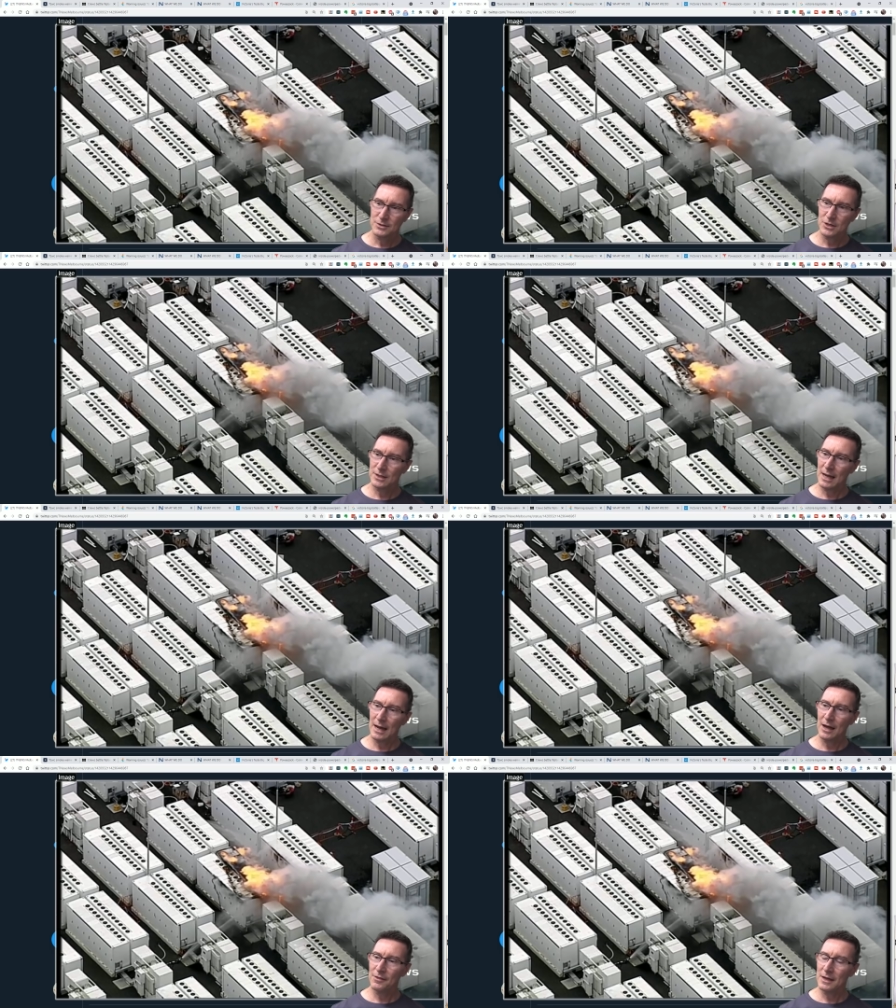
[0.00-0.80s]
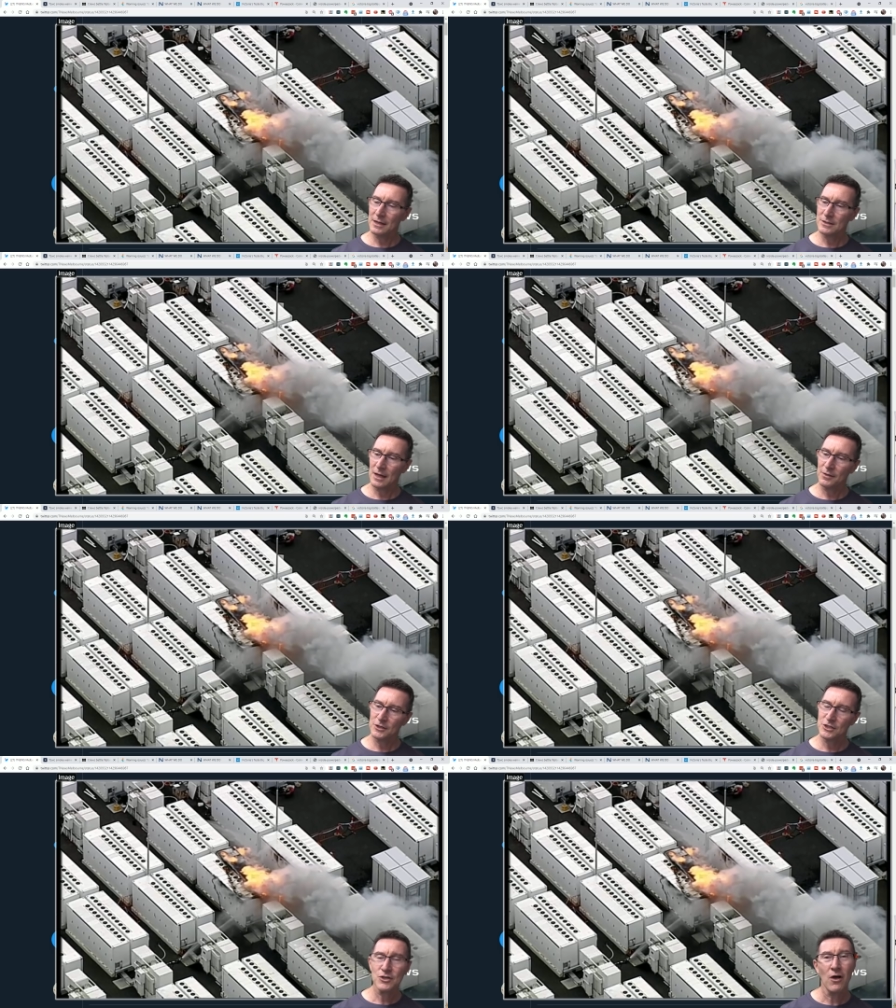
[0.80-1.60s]
So yeah, are these are the
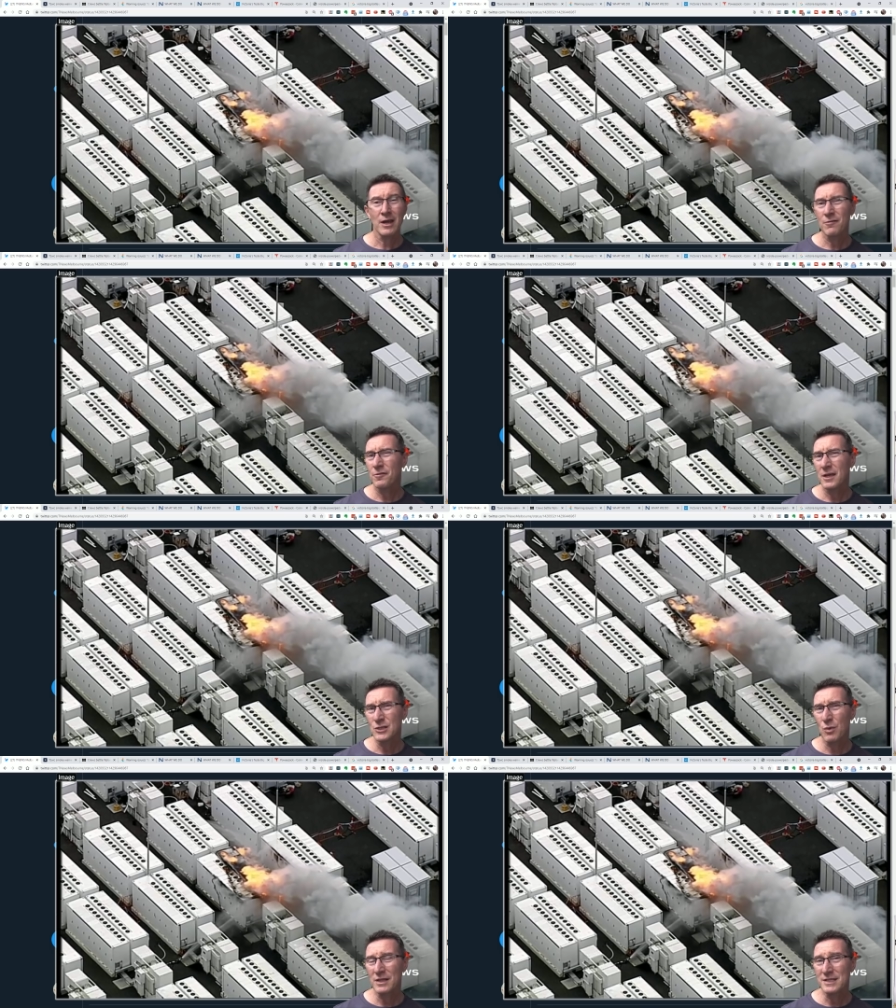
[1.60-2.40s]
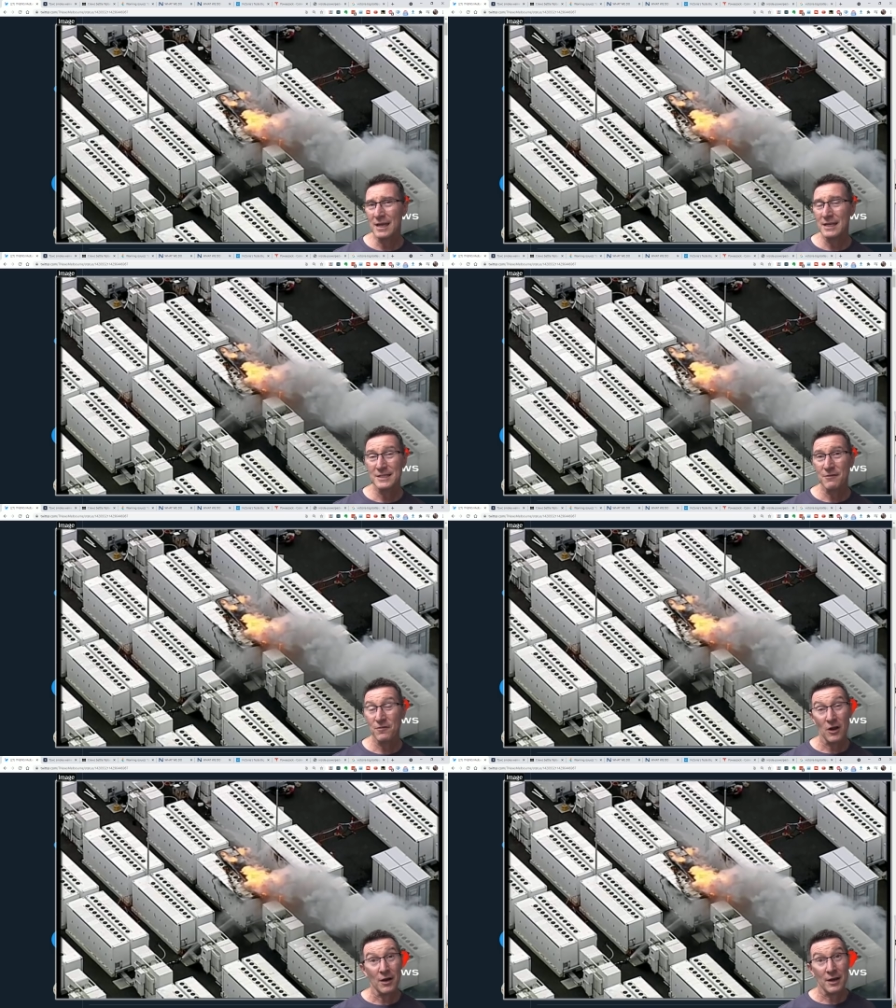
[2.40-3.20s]
design of these ones any
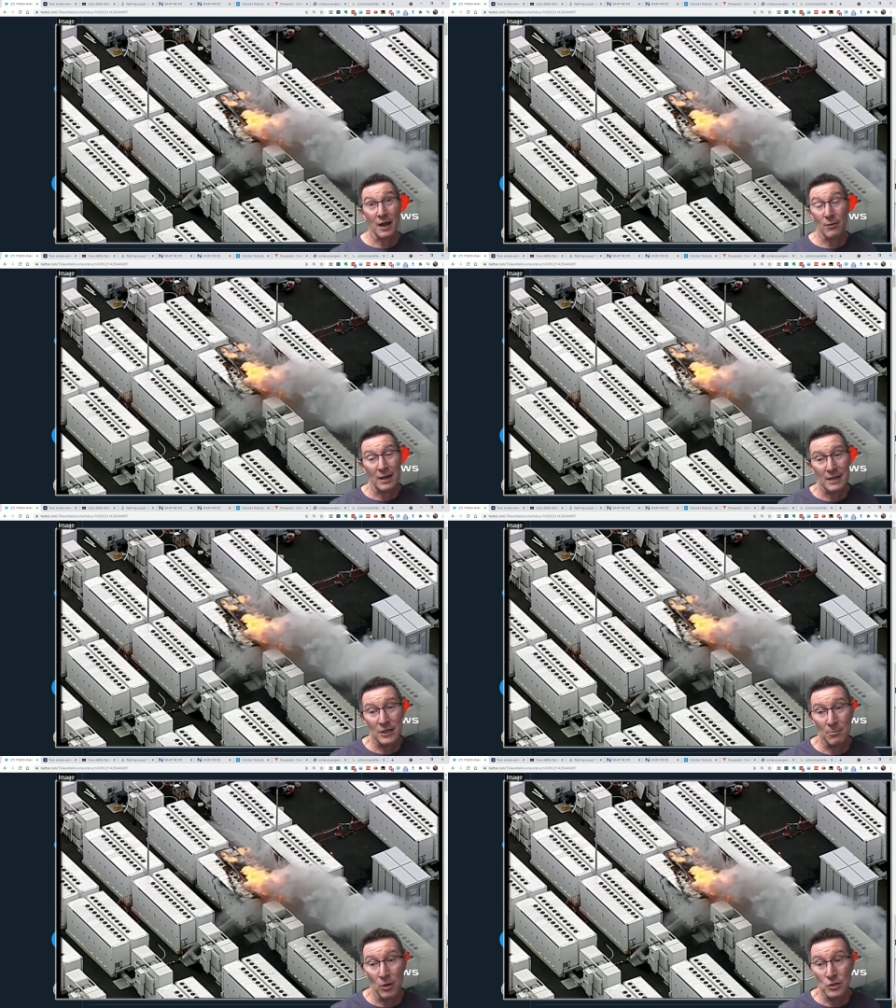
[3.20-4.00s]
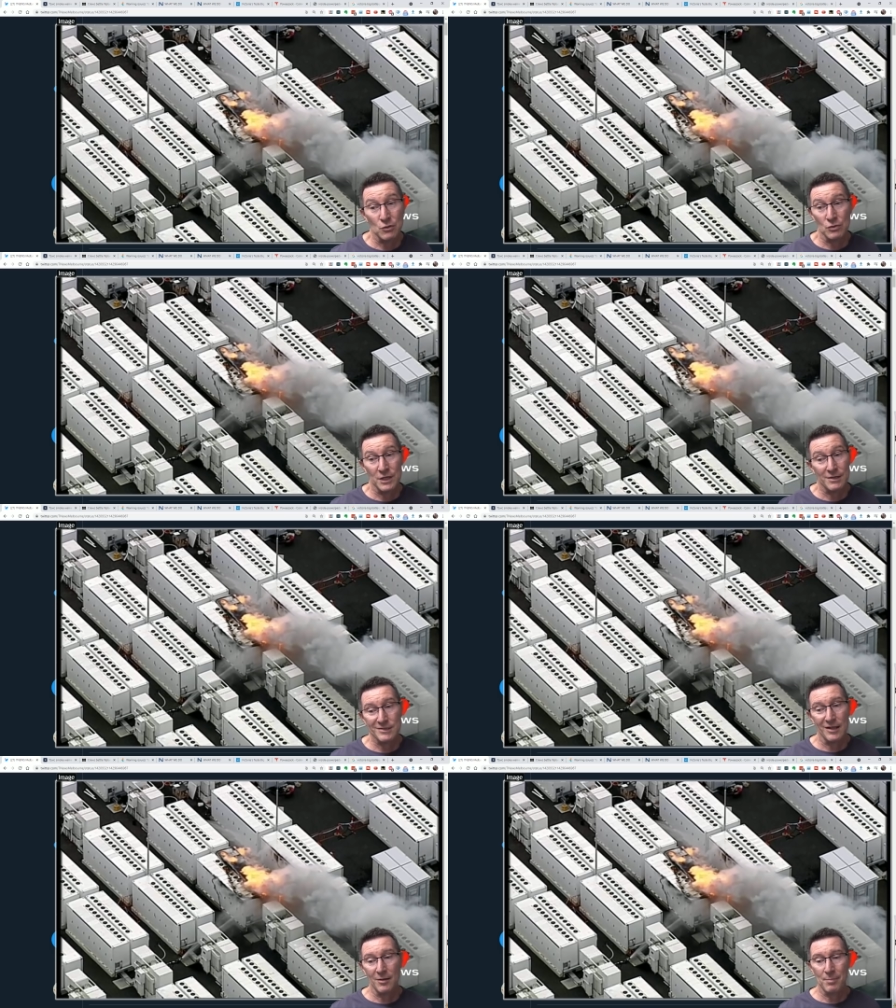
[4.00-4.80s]
different? I don't know. Any commercial
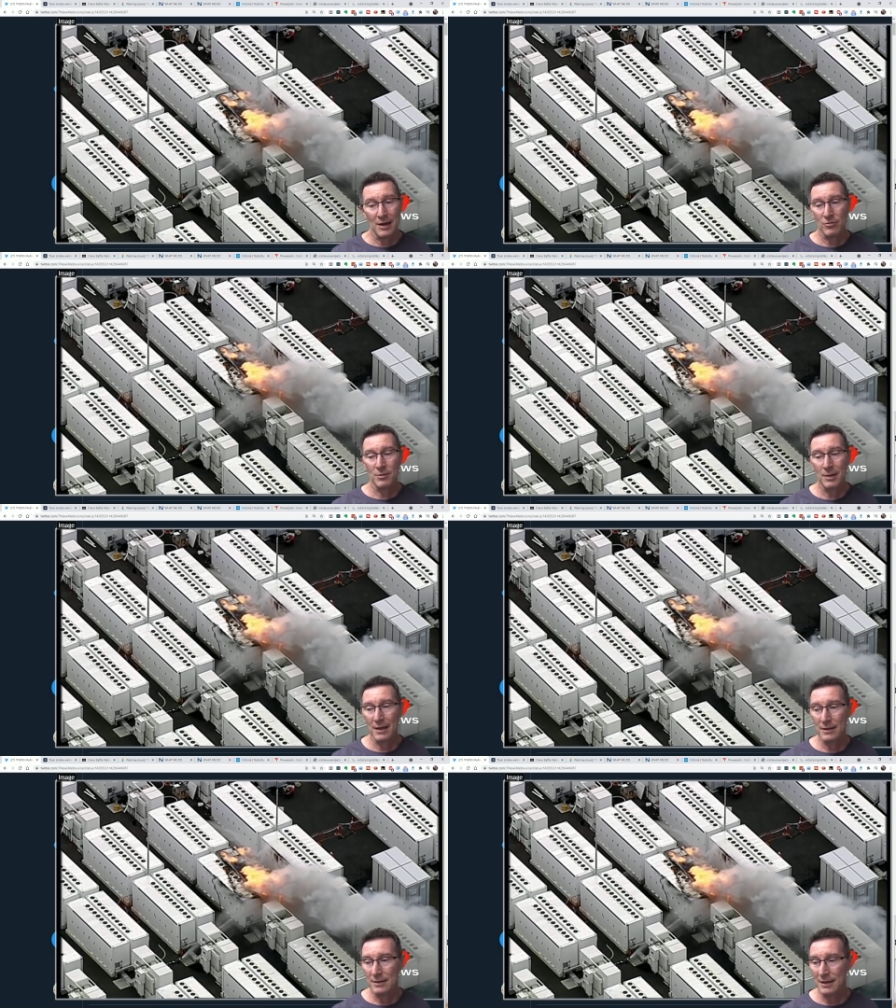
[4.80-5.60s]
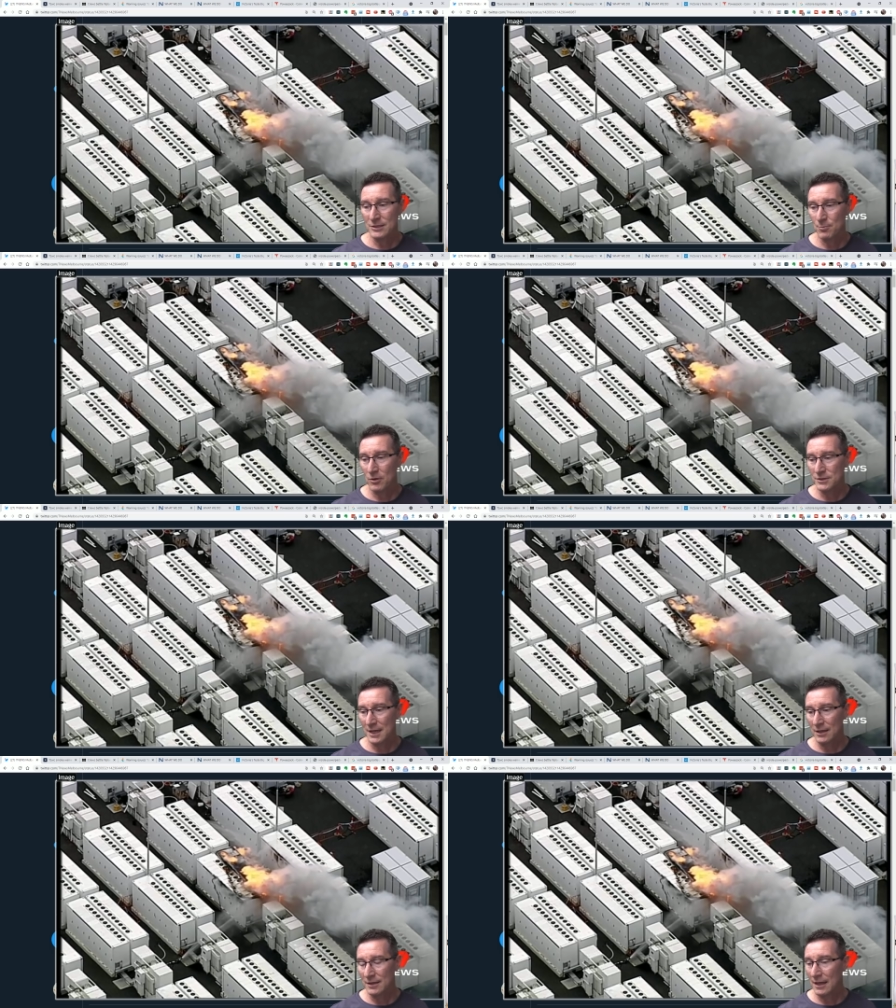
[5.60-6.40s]
Tesla battery pack experts
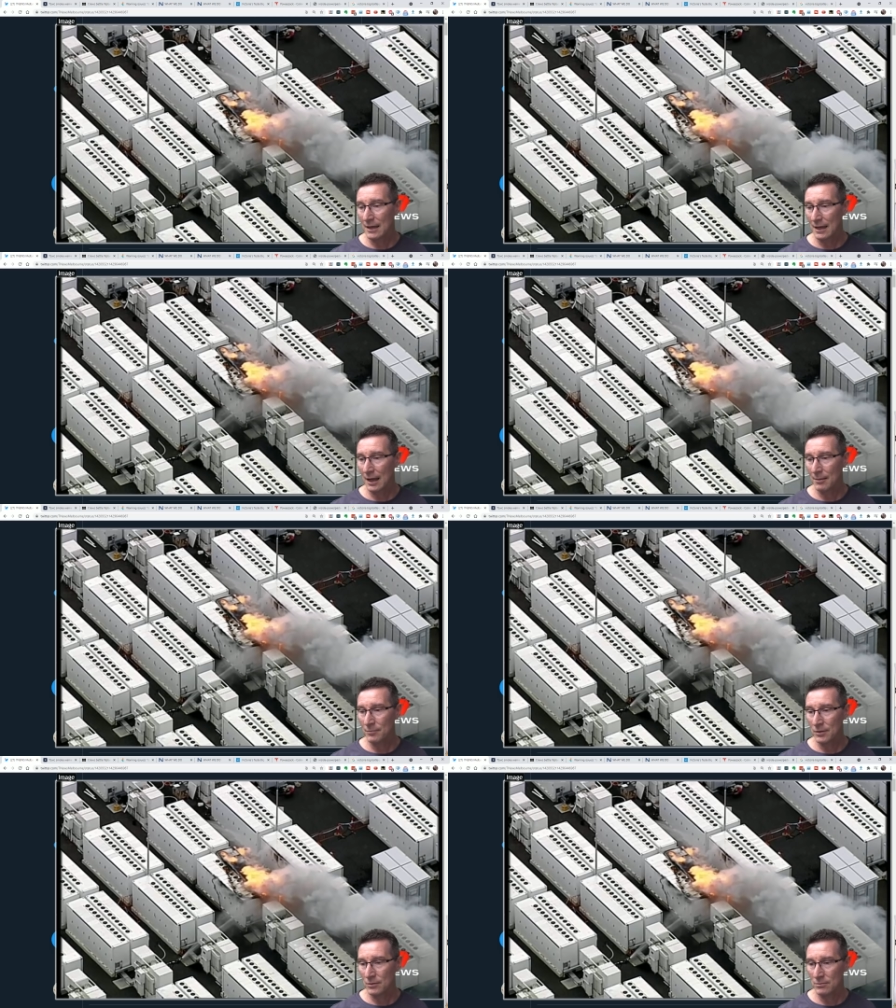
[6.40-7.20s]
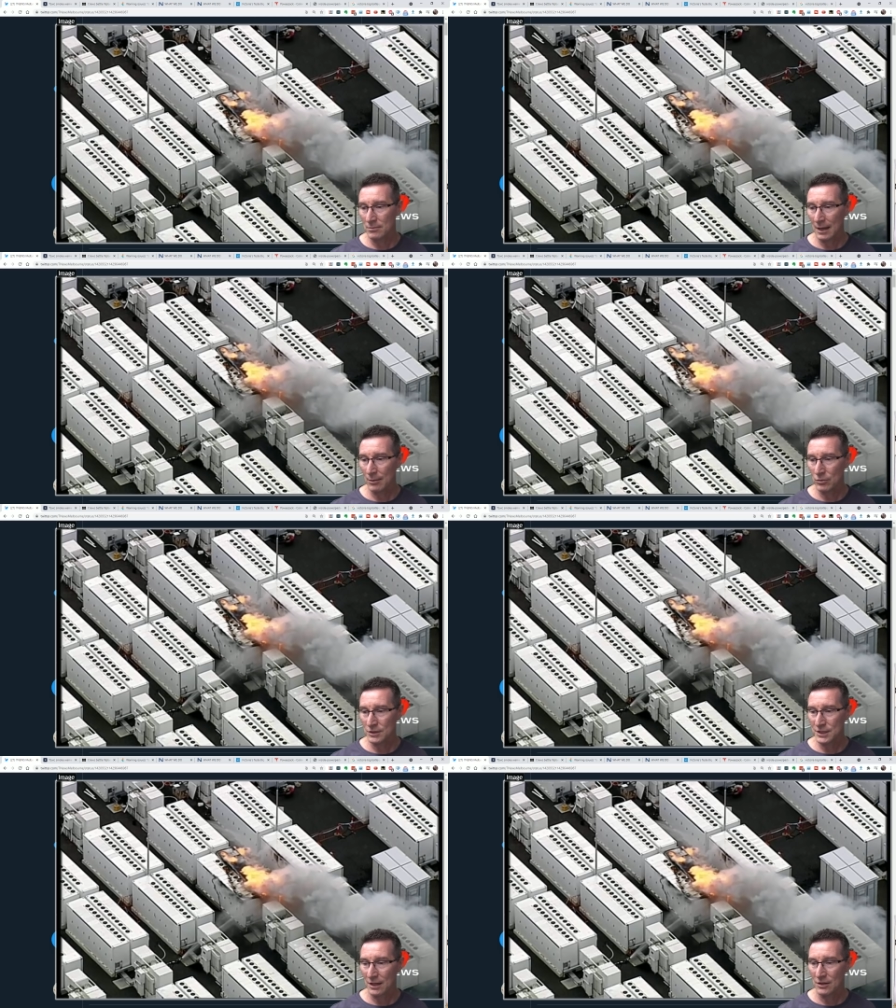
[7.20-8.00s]
out there um, able to
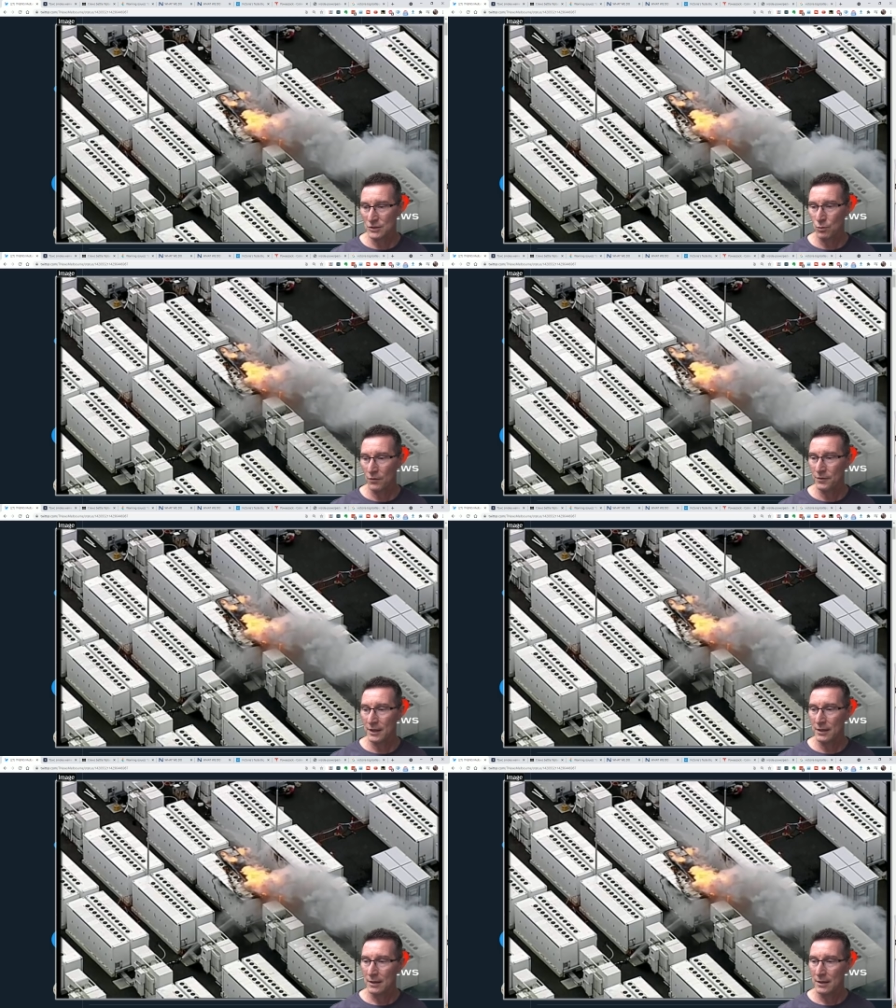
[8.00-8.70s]
tell us what the